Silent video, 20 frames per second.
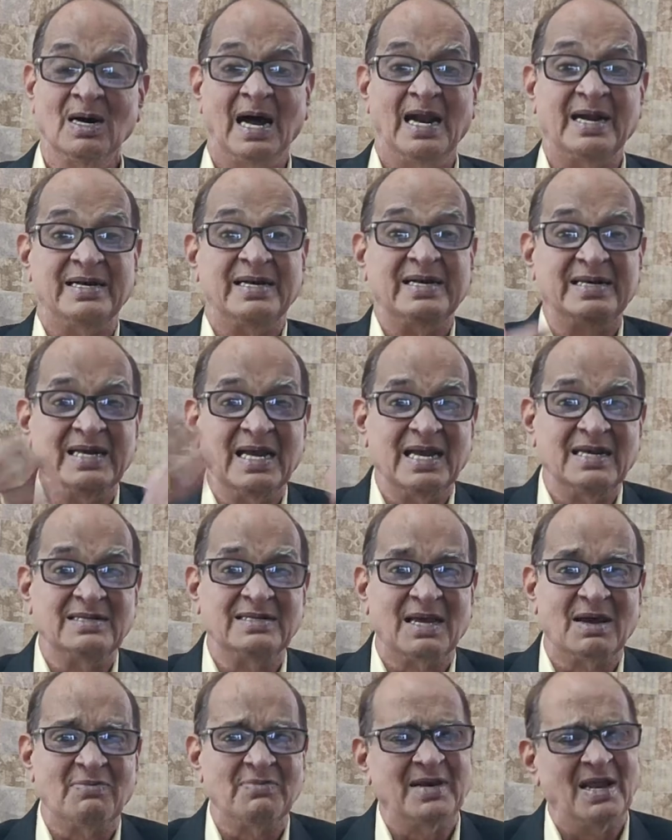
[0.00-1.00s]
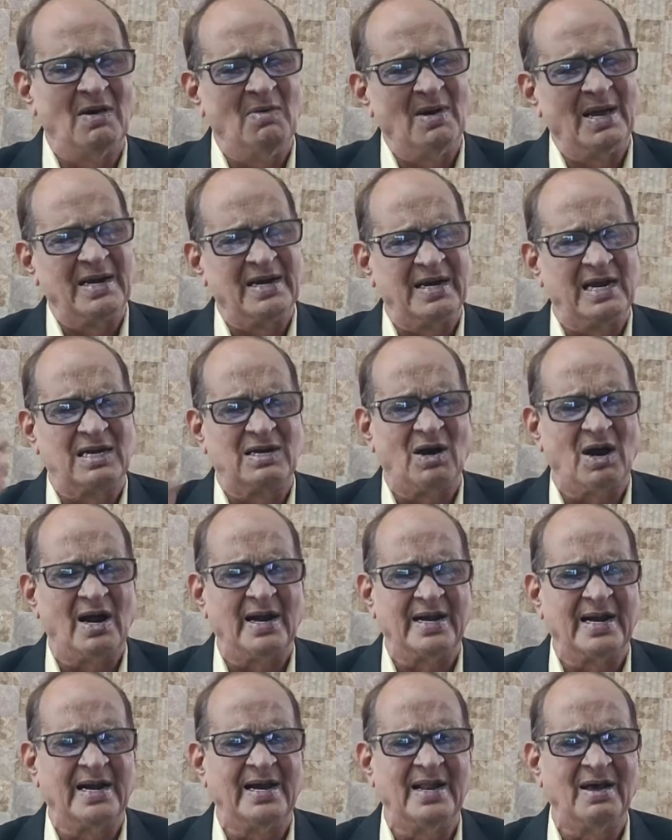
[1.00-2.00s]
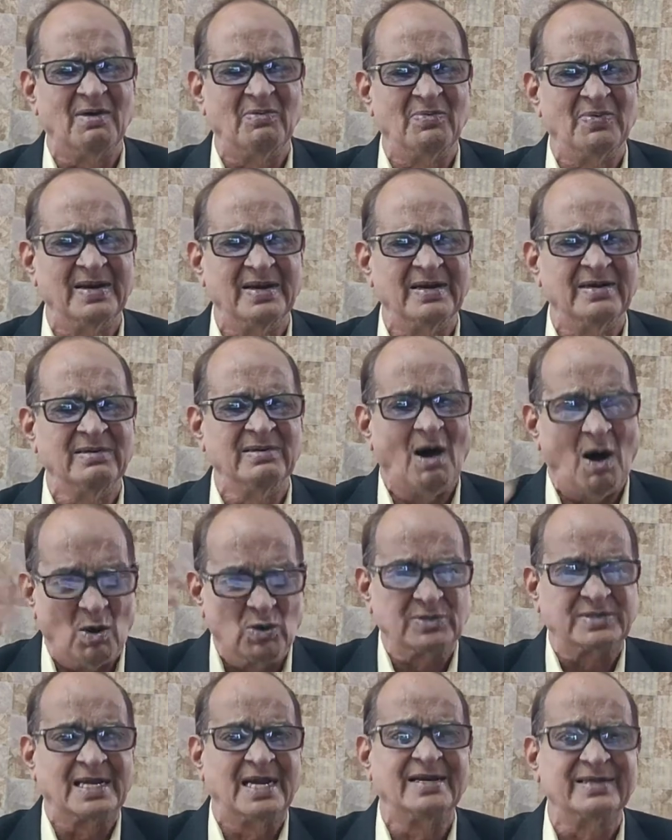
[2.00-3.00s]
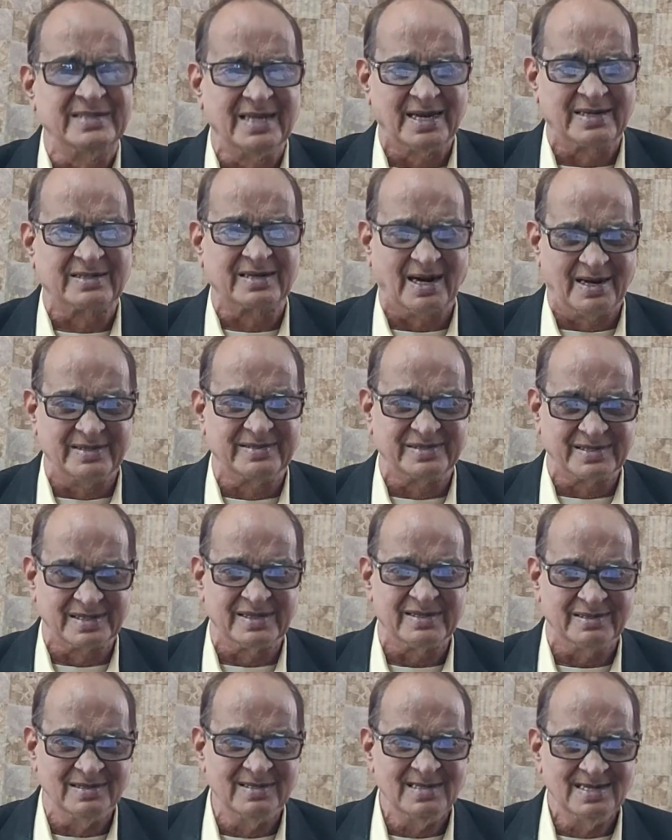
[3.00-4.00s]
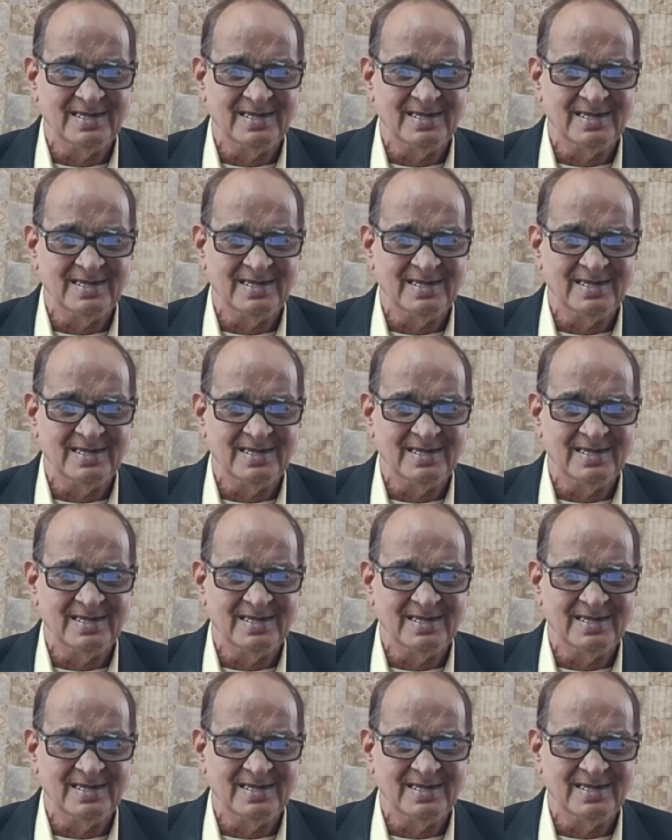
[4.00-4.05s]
And Indians have never recorded a win outside their country.